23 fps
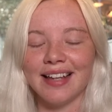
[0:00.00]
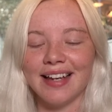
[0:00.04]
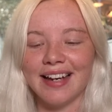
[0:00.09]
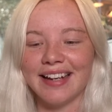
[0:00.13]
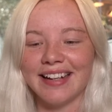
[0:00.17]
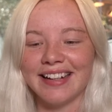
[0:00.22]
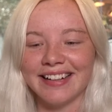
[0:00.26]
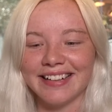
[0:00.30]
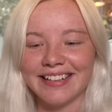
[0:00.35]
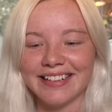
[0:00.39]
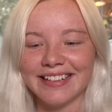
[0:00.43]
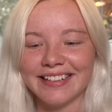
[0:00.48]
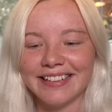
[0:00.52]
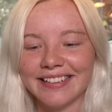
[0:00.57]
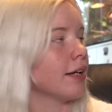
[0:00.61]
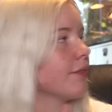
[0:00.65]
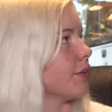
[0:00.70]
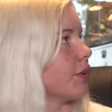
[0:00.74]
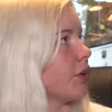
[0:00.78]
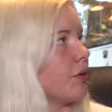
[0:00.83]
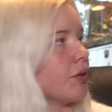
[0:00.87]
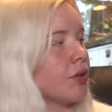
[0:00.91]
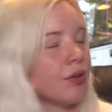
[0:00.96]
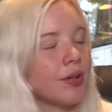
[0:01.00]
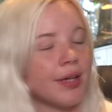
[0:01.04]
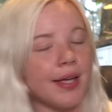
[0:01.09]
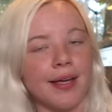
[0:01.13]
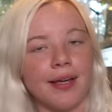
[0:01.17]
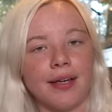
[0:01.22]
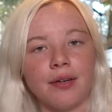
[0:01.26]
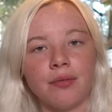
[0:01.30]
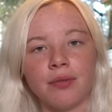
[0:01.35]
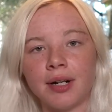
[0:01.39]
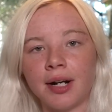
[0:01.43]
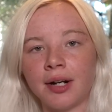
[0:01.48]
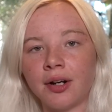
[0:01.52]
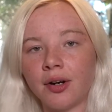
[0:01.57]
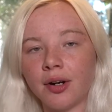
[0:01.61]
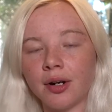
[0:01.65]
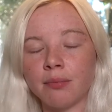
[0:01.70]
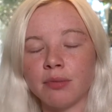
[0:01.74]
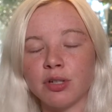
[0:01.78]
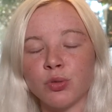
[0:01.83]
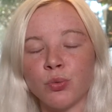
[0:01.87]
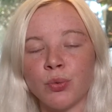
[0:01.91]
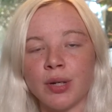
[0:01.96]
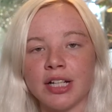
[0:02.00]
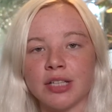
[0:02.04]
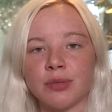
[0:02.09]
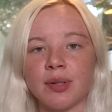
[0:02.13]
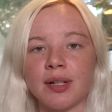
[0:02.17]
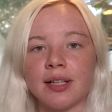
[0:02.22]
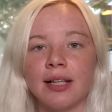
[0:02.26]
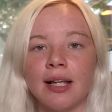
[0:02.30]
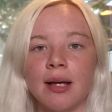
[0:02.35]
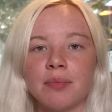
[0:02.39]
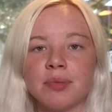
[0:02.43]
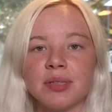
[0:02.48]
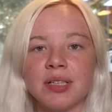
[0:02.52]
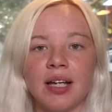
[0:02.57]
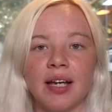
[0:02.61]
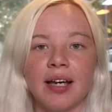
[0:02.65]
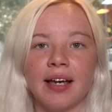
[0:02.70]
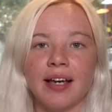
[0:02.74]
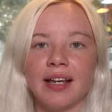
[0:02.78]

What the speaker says: Like, even though Yuki, when I got him, his wings were clipped,